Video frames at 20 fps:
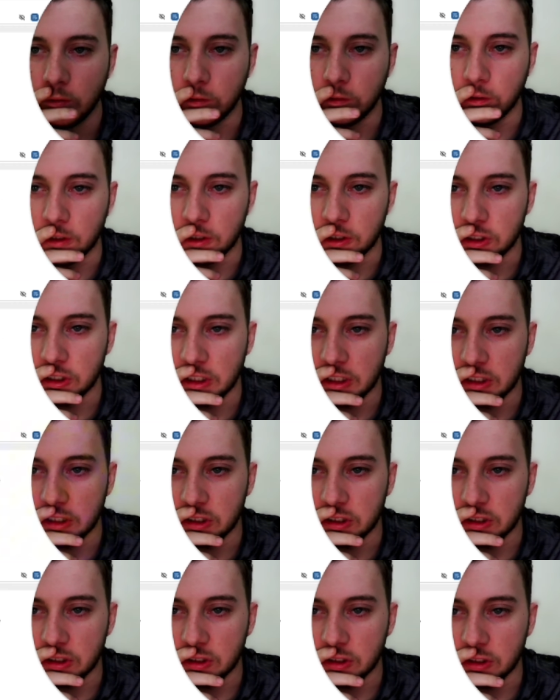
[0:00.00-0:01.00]
I'm gonna change
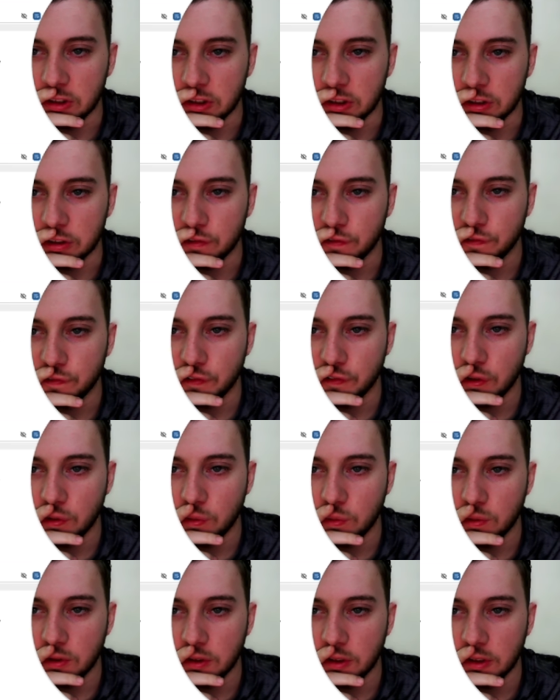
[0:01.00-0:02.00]
this to just
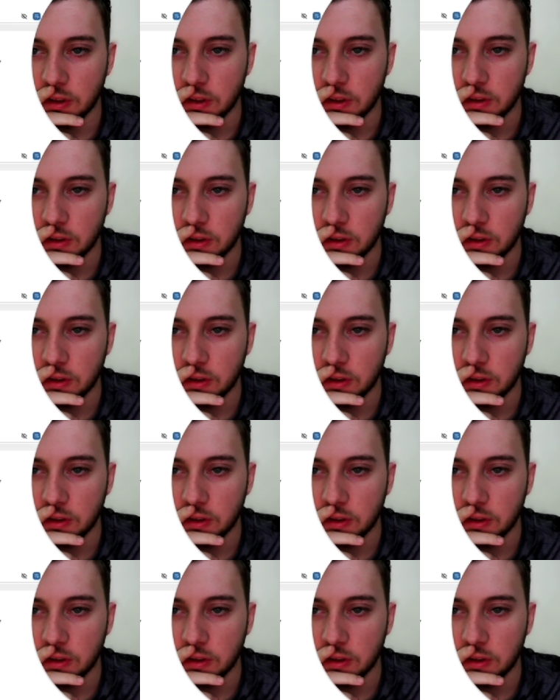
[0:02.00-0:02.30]
forward.